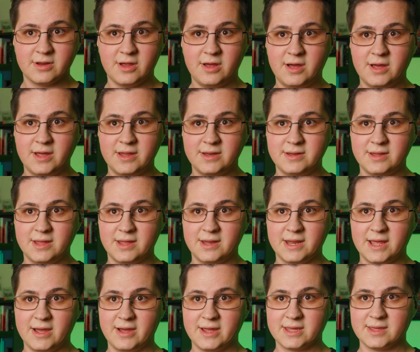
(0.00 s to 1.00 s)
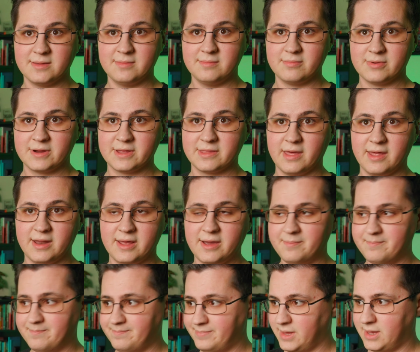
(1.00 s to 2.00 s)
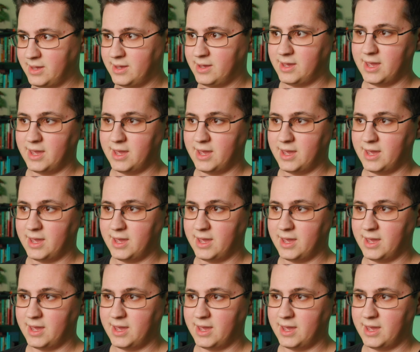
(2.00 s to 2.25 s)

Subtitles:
on, and now I can bring that up,